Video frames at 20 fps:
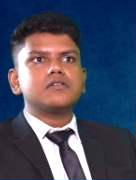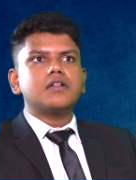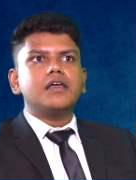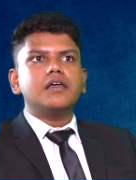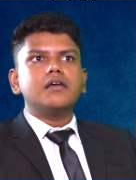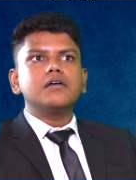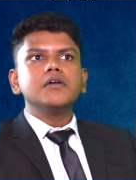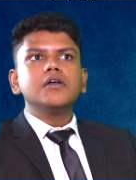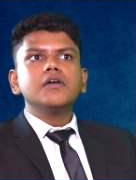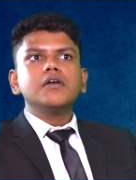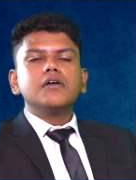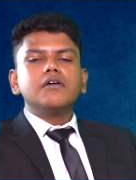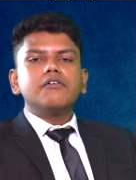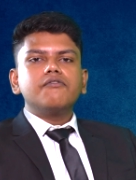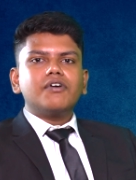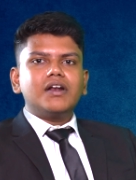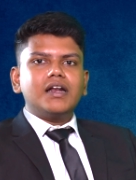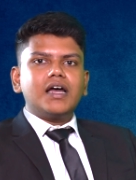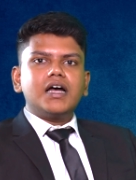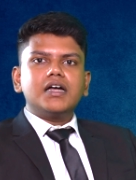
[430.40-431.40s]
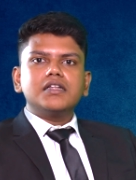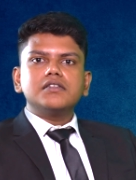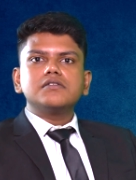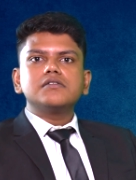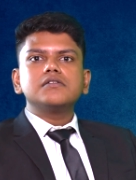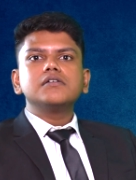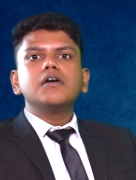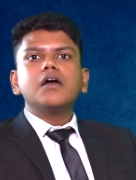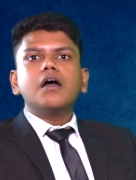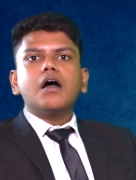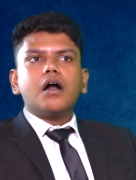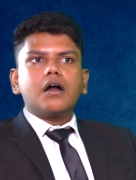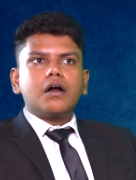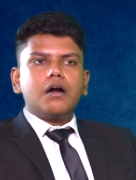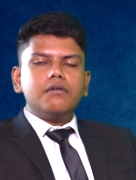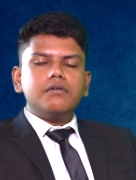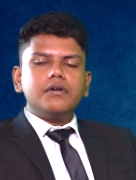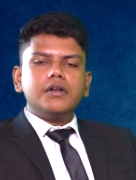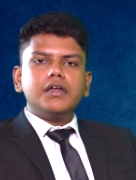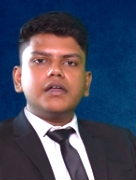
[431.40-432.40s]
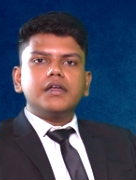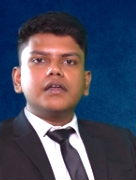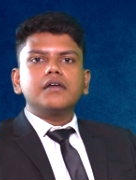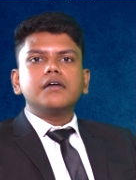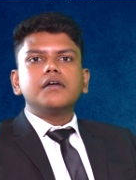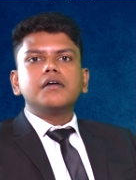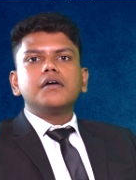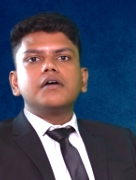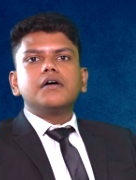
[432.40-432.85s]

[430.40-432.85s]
like finance, accounting,